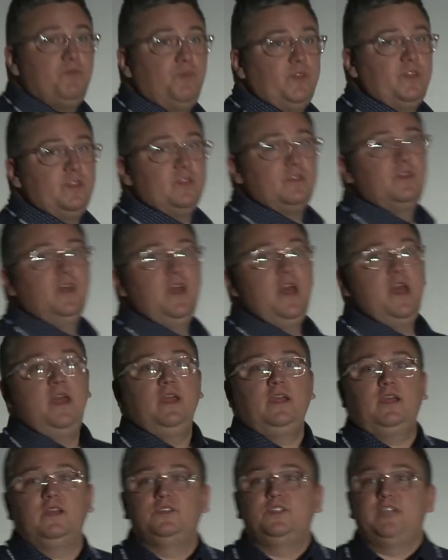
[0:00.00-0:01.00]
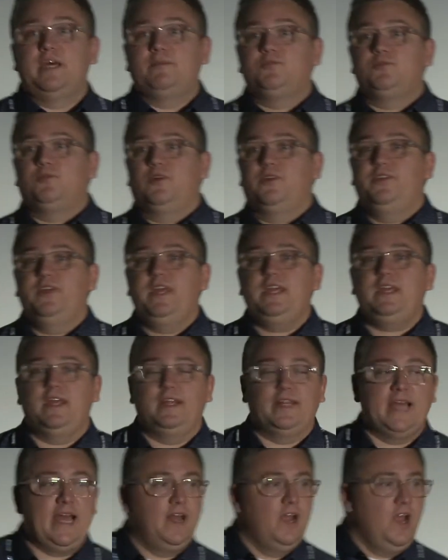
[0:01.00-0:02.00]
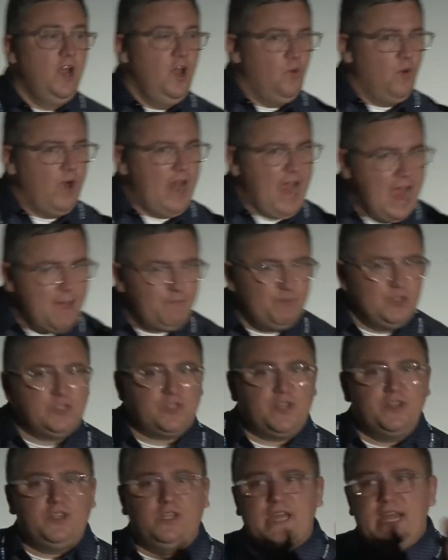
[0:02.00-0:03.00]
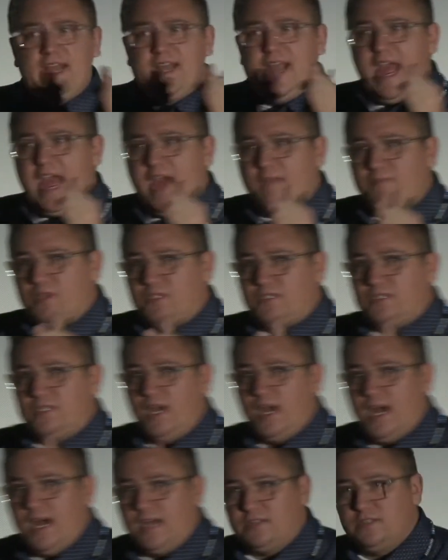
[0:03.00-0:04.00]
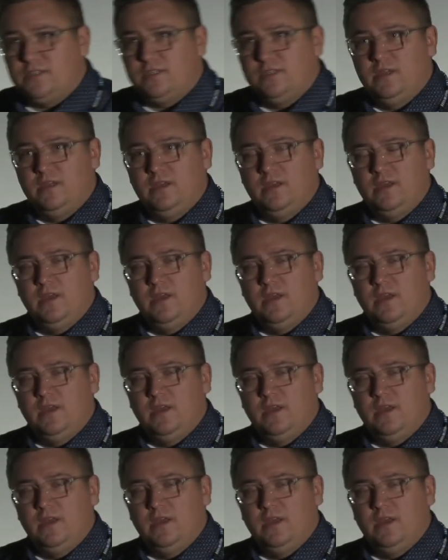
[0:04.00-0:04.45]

up with this conceptual thinking that what happens on the land happens to us.